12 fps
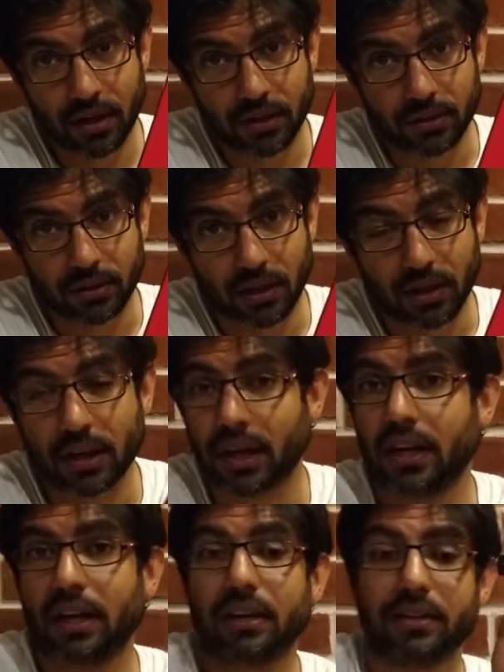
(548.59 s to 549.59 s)
Okay,
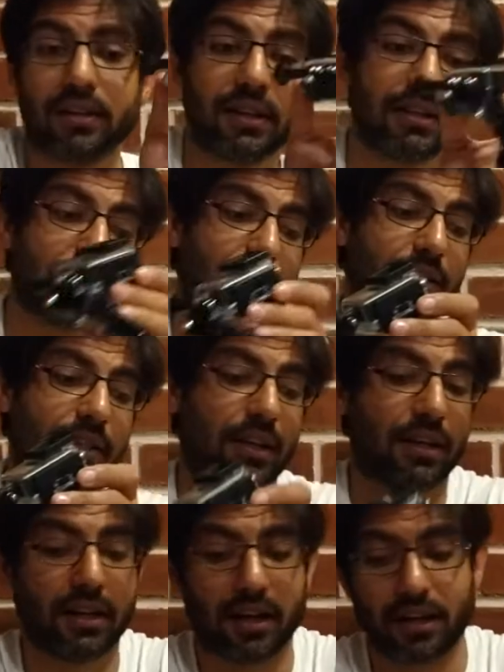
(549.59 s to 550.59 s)
and I realized that,
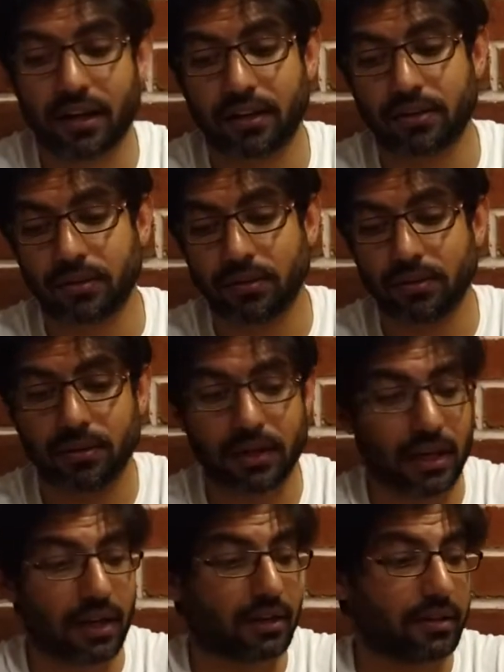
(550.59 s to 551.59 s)
and I had to go
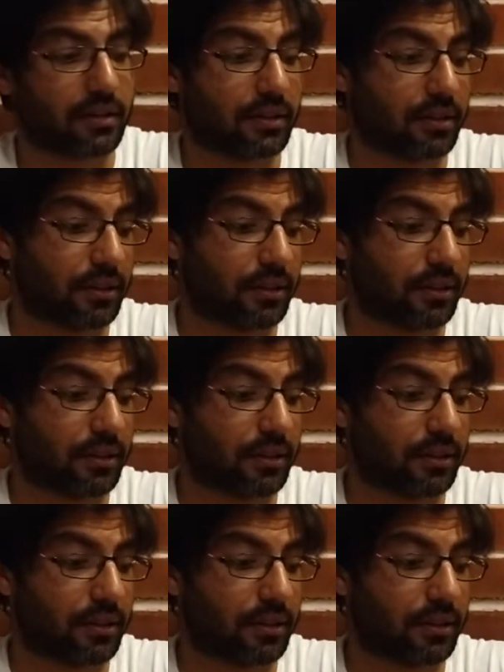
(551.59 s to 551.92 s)
and